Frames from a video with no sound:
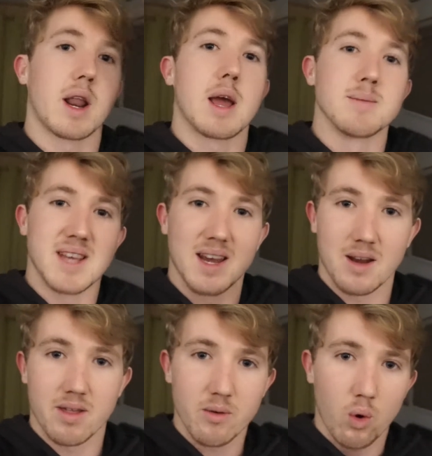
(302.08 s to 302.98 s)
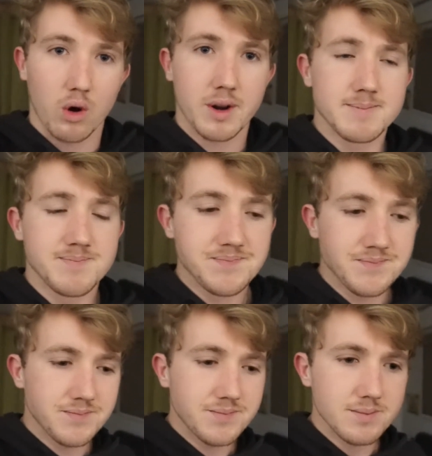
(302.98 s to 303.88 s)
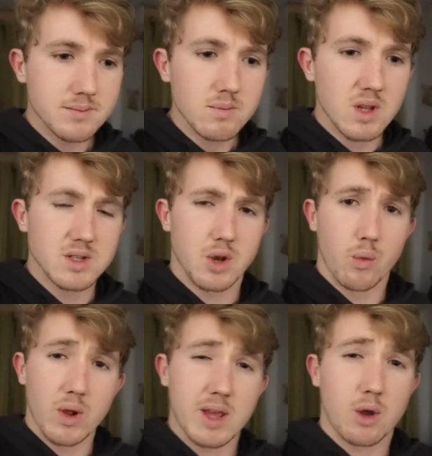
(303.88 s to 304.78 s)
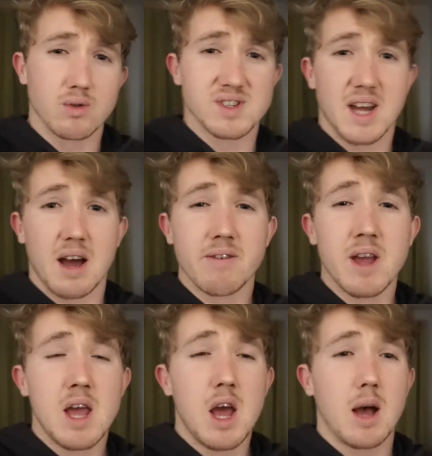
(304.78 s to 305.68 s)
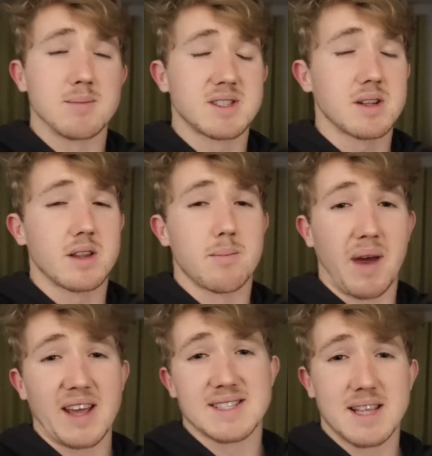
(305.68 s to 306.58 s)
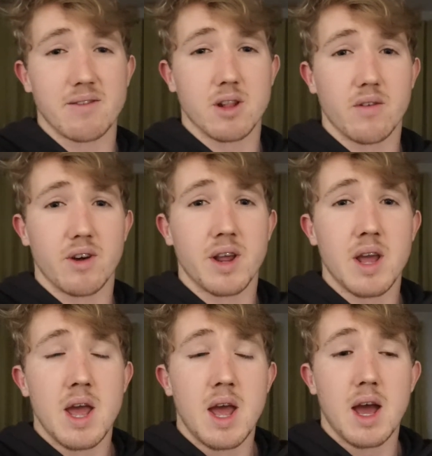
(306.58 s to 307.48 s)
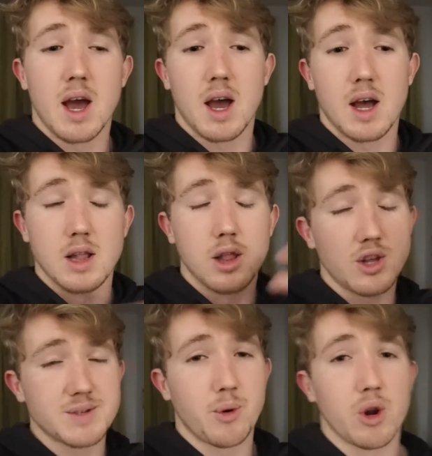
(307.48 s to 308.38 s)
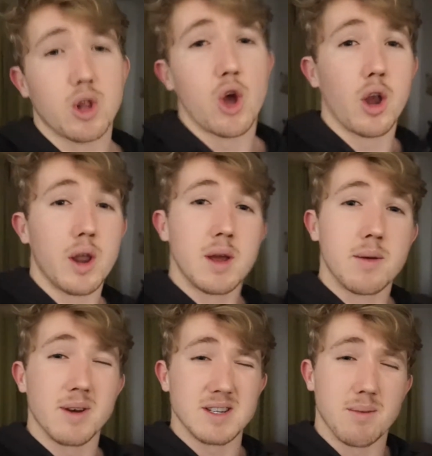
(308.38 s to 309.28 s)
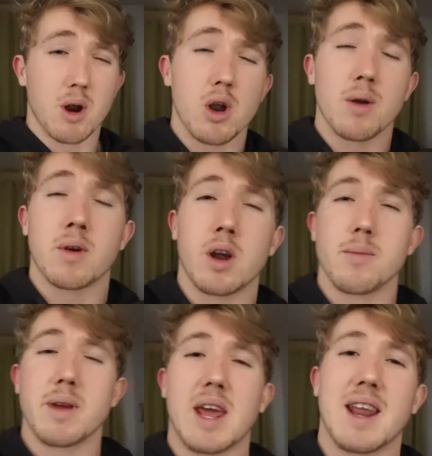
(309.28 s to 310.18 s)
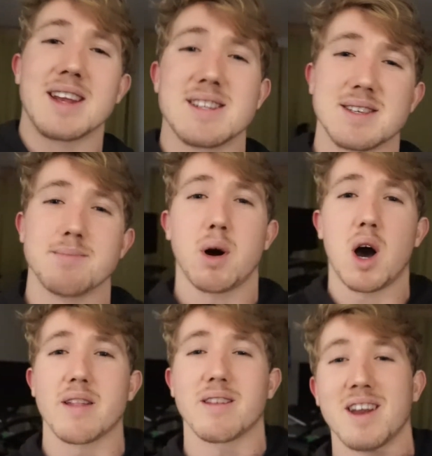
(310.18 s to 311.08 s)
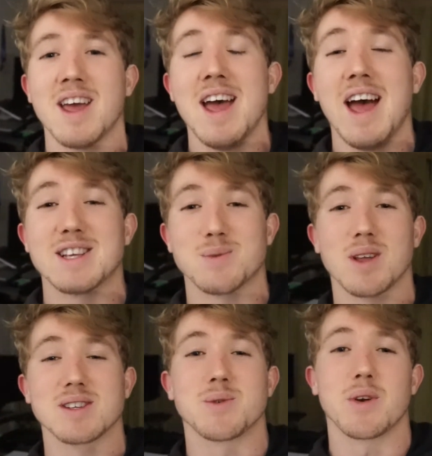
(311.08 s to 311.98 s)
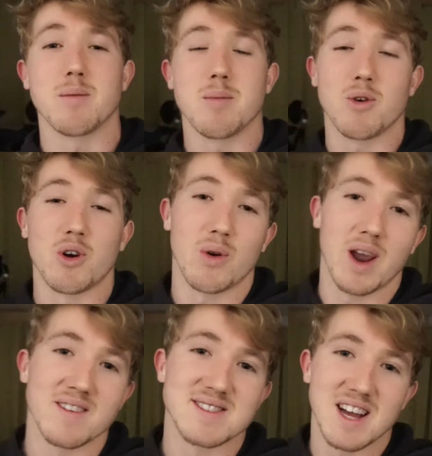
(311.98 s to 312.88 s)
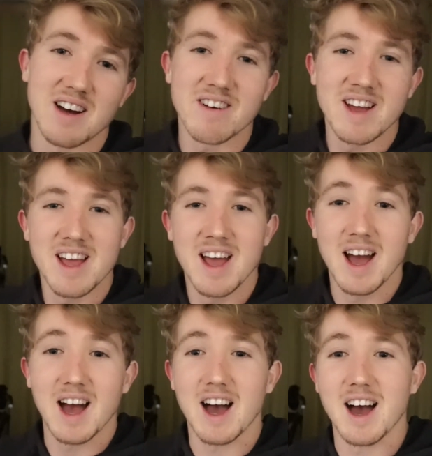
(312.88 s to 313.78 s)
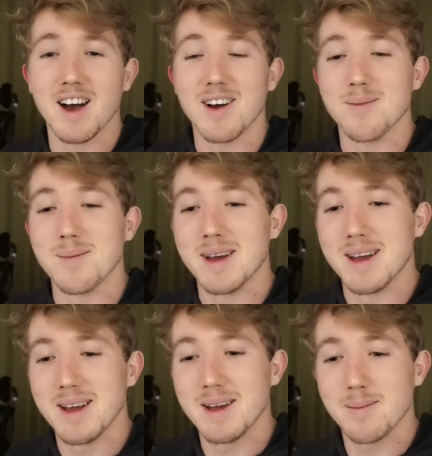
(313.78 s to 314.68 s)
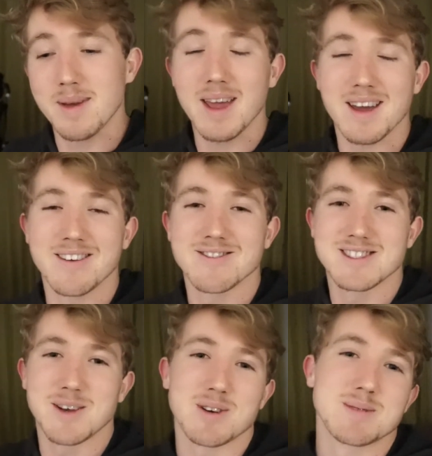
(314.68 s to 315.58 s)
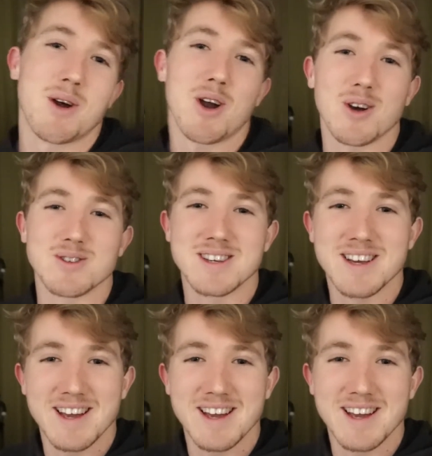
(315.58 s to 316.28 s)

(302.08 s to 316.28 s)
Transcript: and it comes out in a thought. So really cool stuff. I'm still at the base level of it. Uh, lots more to learn, but tomorrow I'm going to be getting into some Python as well as doing a bit more creative stuff. Um, but yeah, we'll see what tomorrow holds.